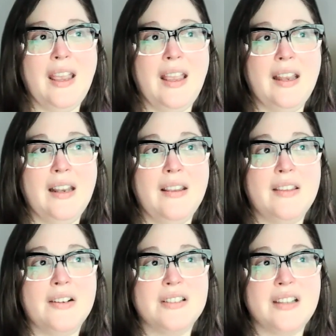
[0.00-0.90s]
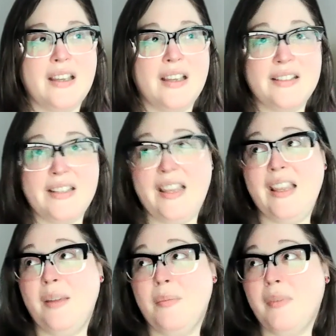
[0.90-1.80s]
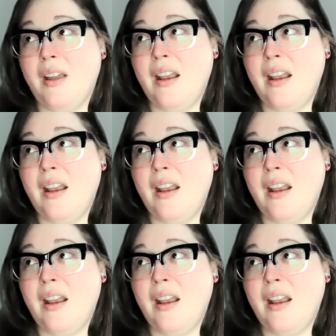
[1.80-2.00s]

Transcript: and there's like a team